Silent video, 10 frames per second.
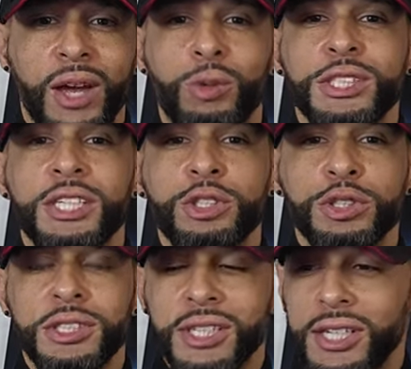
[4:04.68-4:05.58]
And what's
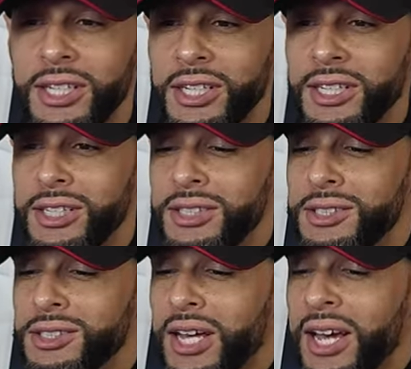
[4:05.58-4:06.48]
interesting
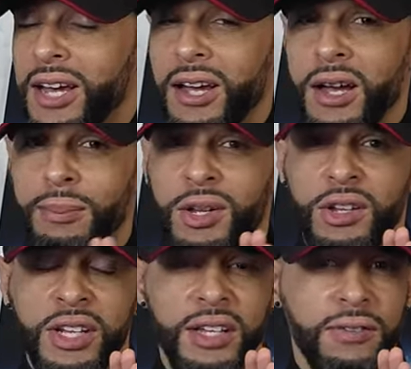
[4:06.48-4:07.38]
is that I
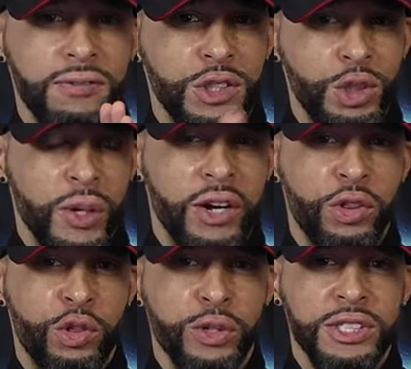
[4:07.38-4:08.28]
believe two out
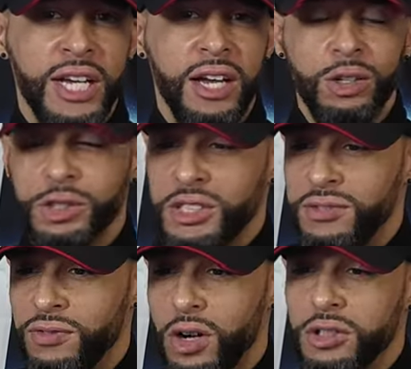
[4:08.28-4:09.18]
of three titles
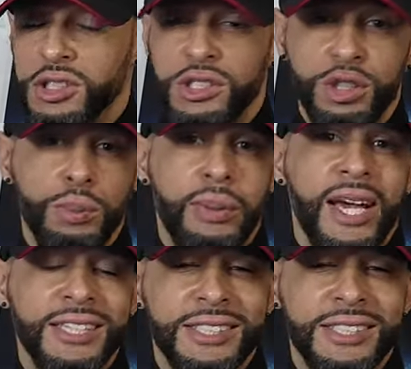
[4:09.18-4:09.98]
defaulted to max